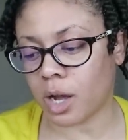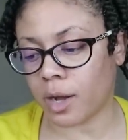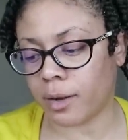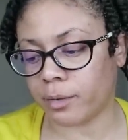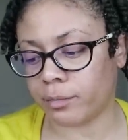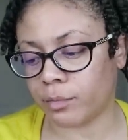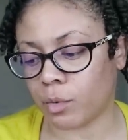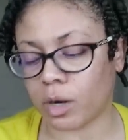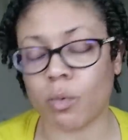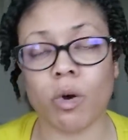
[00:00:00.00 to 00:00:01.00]
Um,
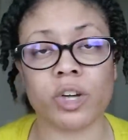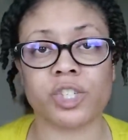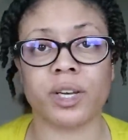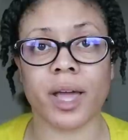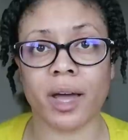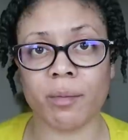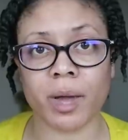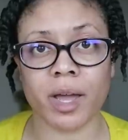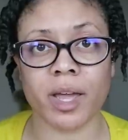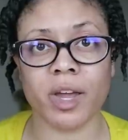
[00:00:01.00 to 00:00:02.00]
when I washed it out of
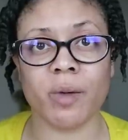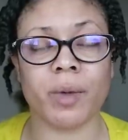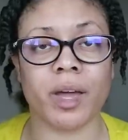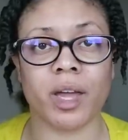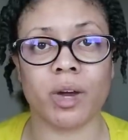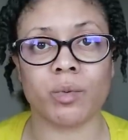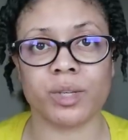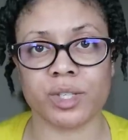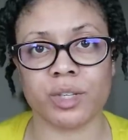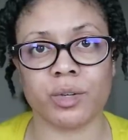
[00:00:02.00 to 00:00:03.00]
my hair, my hair
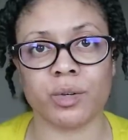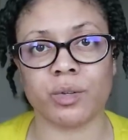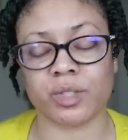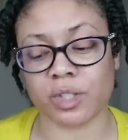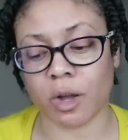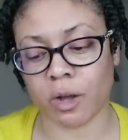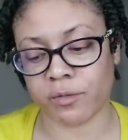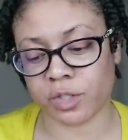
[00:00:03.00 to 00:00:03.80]
was still soft.